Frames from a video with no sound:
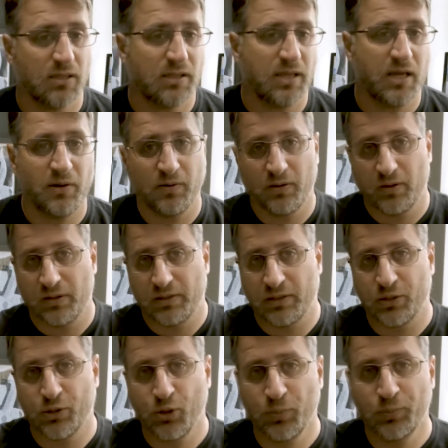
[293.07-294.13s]
Then the
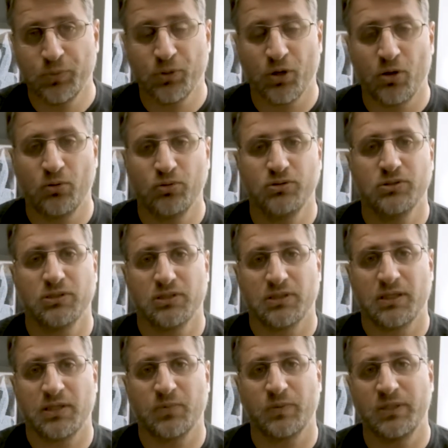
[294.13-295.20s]
group knows
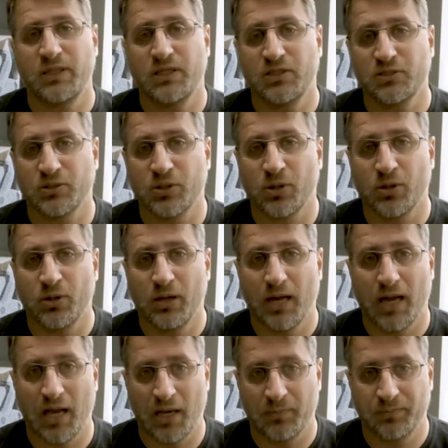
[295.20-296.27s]
that we need to go
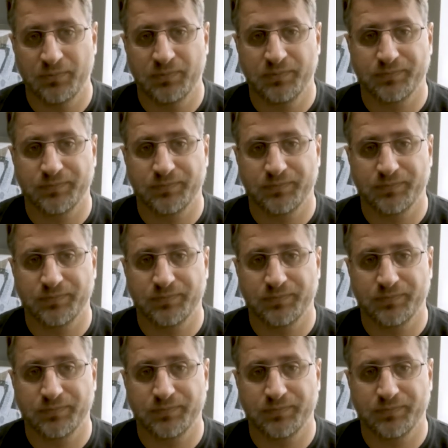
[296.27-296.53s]
up.